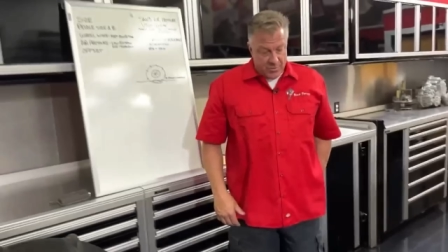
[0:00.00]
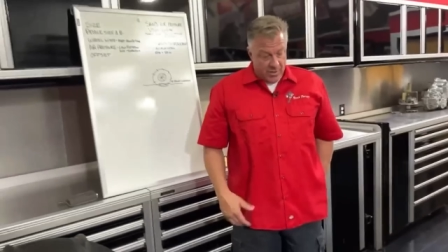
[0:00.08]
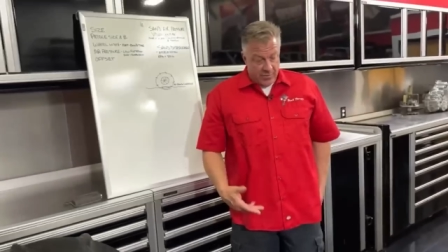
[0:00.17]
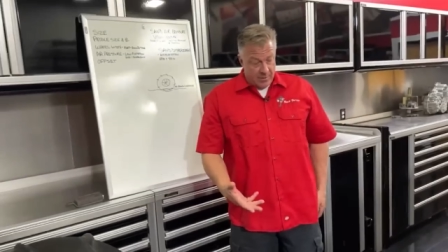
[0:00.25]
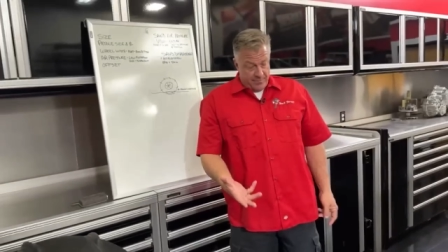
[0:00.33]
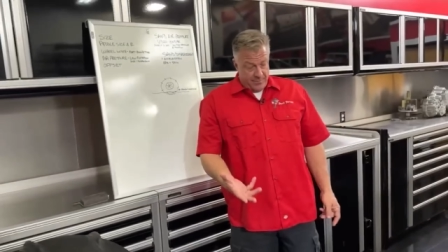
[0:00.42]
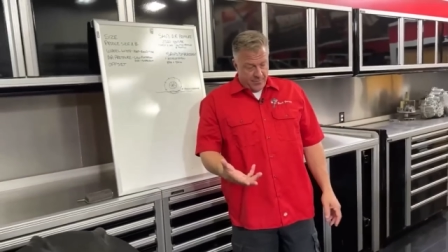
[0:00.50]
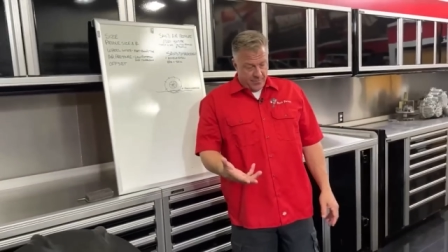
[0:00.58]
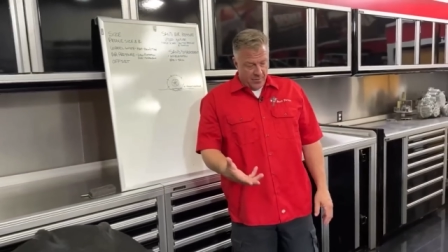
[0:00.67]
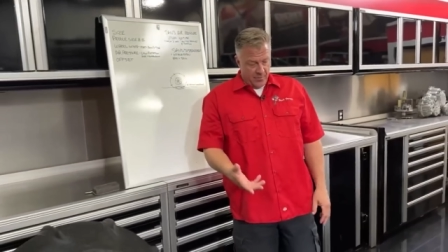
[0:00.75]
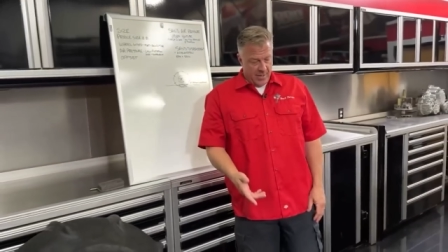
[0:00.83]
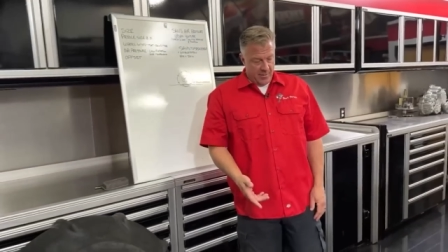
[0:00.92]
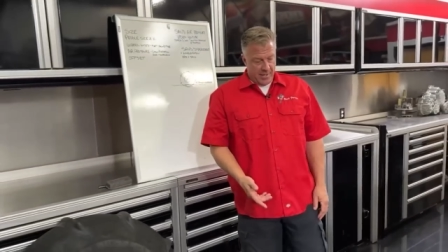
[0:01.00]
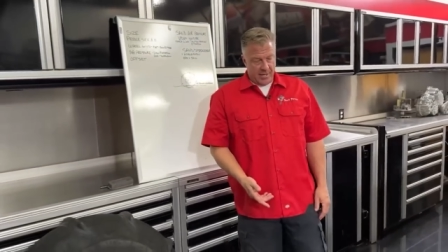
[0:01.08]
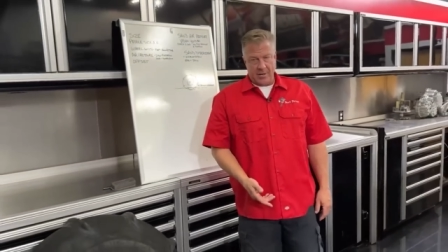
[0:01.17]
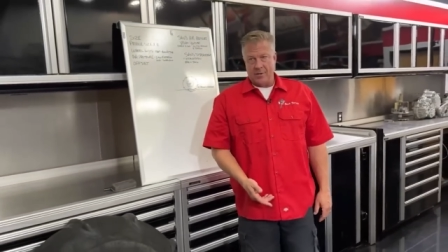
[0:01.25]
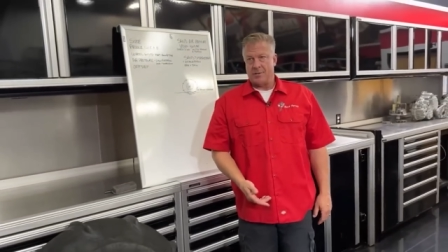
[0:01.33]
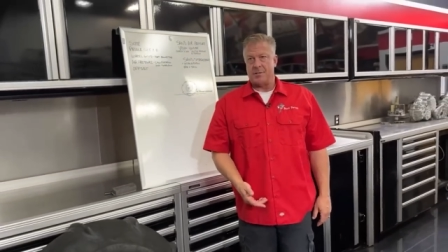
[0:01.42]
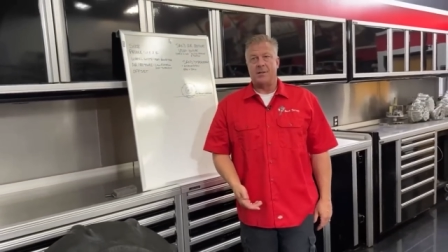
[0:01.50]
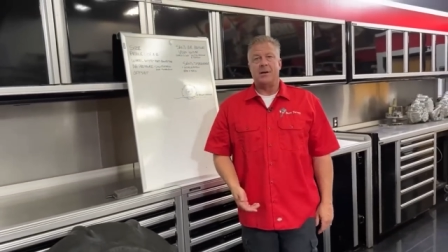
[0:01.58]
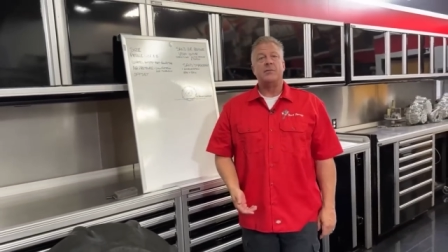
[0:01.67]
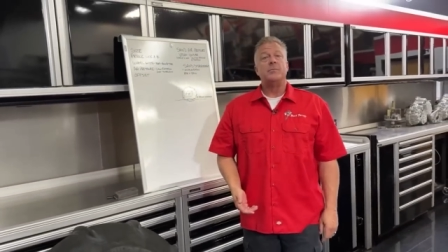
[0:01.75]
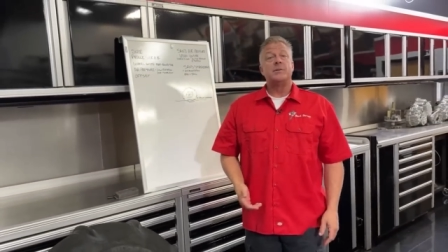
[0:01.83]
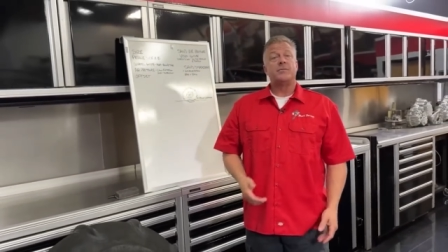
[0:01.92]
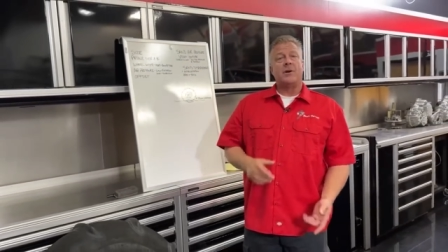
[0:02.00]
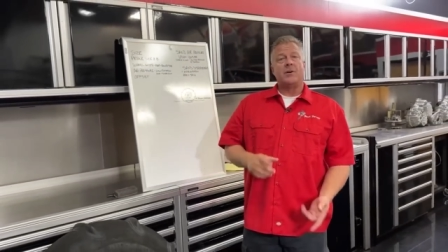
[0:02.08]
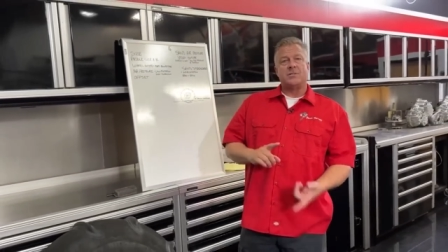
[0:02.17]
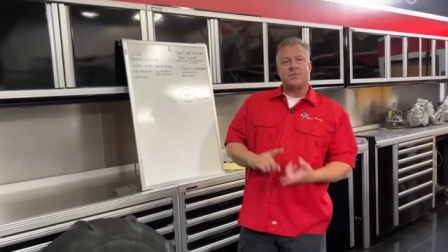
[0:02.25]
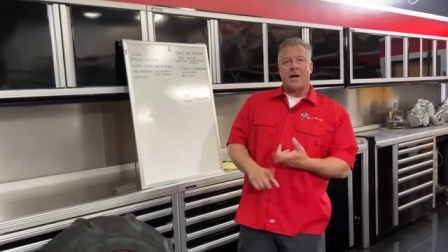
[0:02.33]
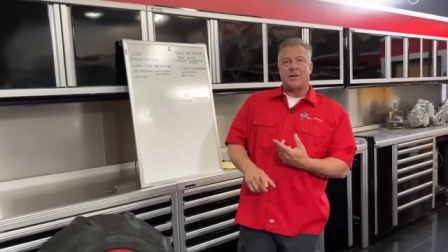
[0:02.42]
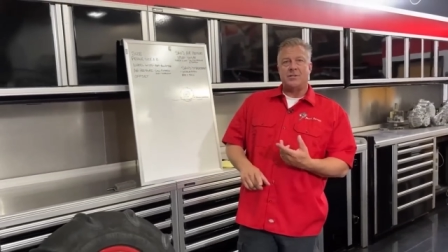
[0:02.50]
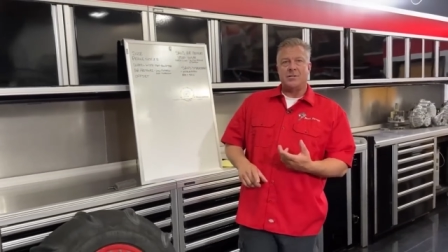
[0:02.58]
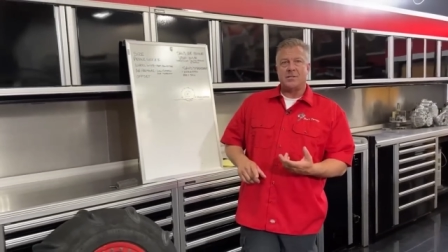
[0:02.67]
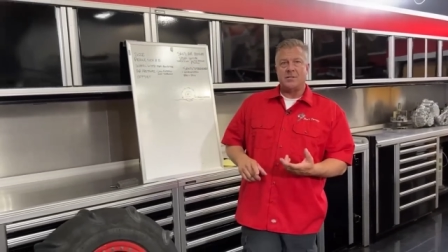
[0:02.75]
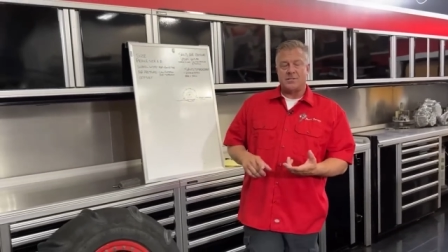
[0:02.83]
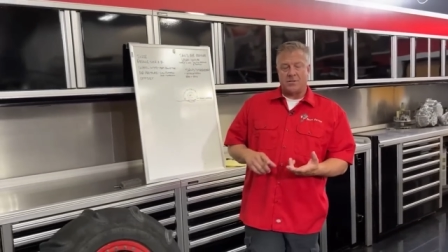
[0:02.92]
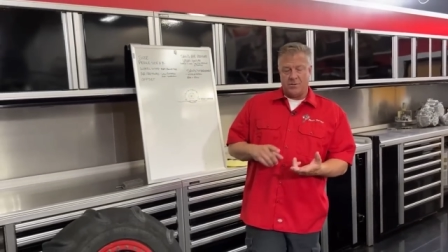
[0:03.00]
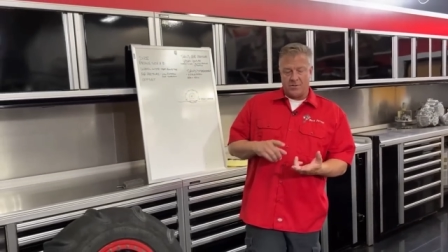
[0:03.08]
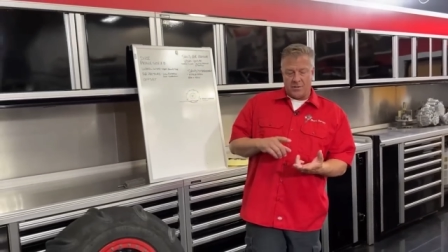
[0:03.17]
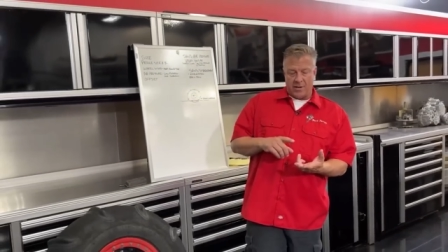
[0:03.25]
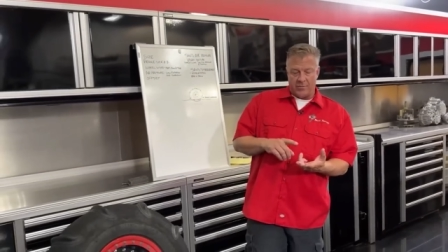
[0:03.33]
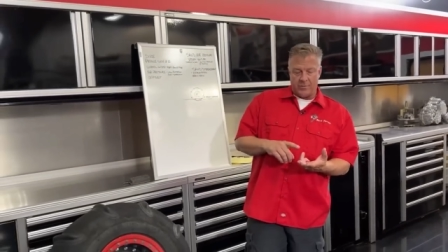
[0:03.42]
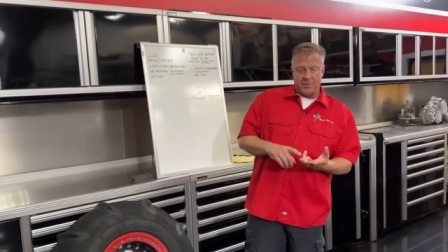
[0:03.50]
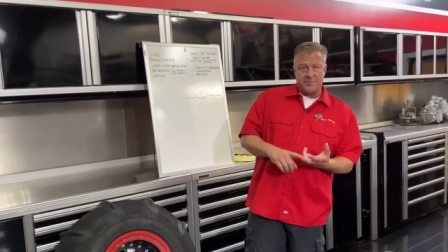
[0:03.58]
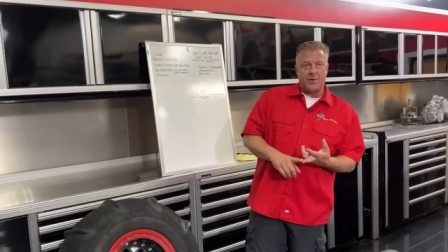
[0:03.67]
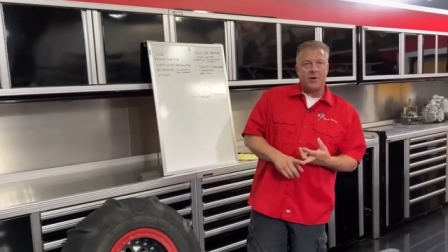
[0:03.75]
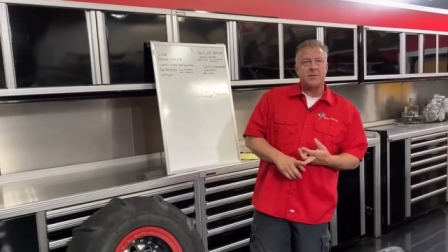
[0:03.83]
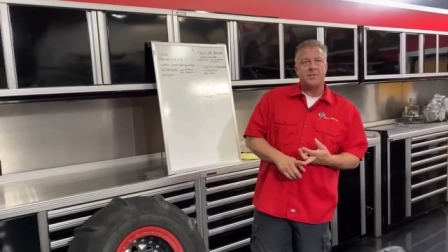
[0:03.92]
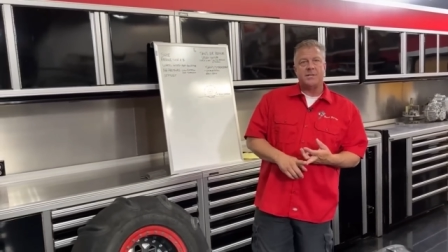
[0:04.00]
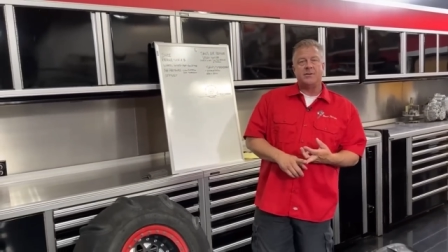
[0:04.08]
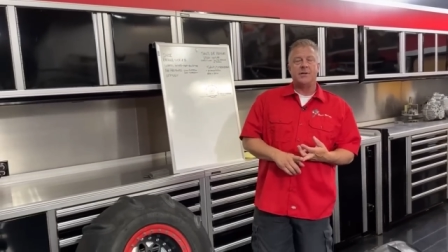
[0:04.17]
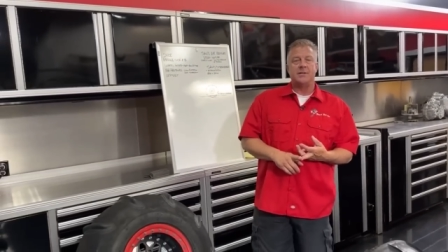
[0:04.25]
driven for many, many years. Love them as far as the traction is concerned. Love them as far as steering